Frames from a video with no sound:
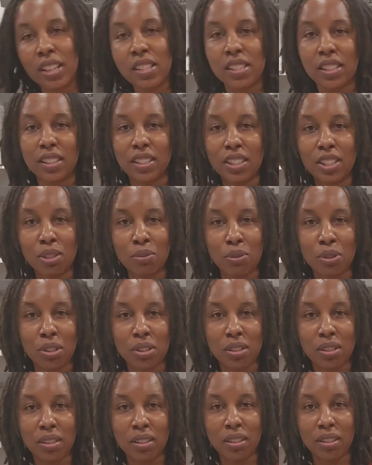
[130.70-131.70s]
said this
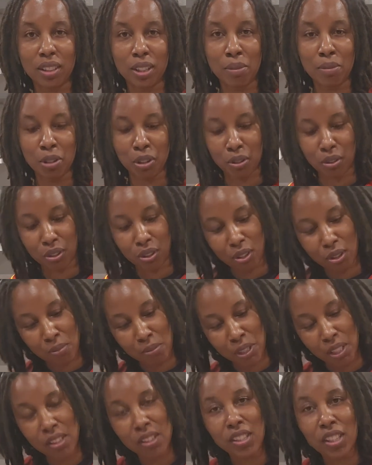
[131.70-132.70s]
was lemon earlier, but
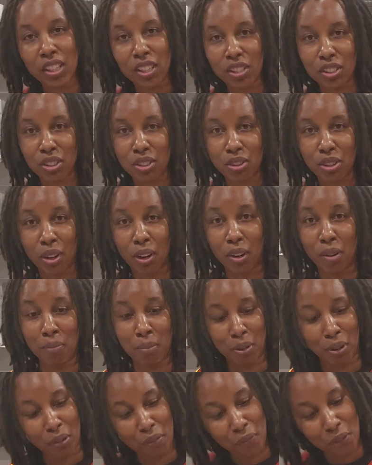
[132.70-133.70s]
it is actually
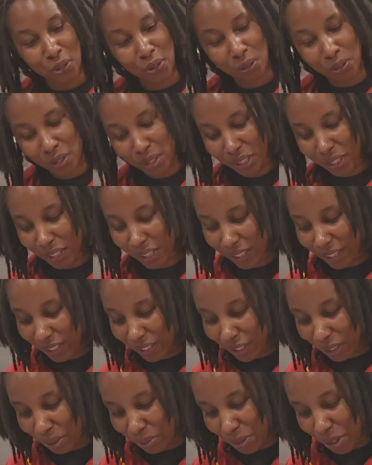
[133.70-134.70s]
strawberry filled
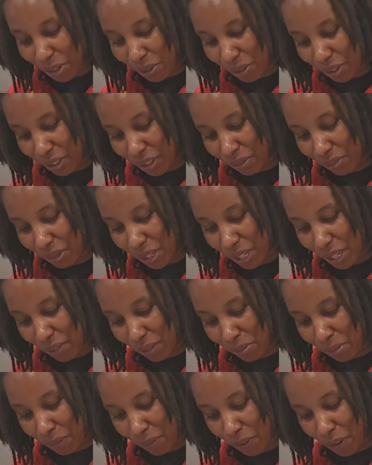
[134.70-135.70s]
donut. We have
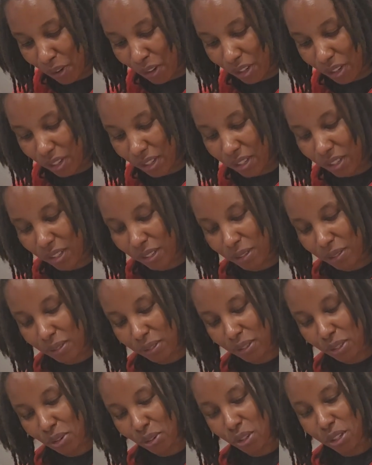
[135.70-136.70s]
a Bavarian
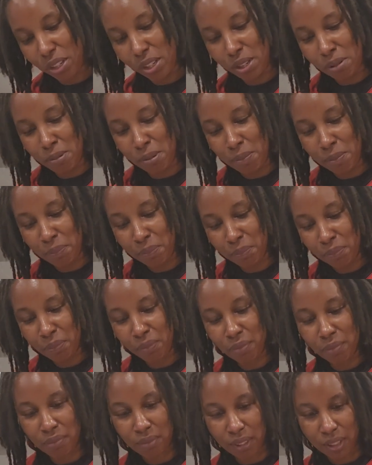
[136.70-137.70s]
cream
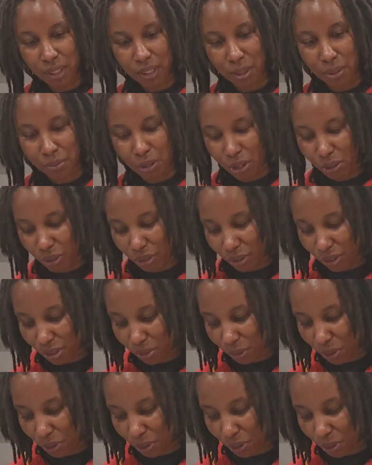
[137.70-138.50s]
donut as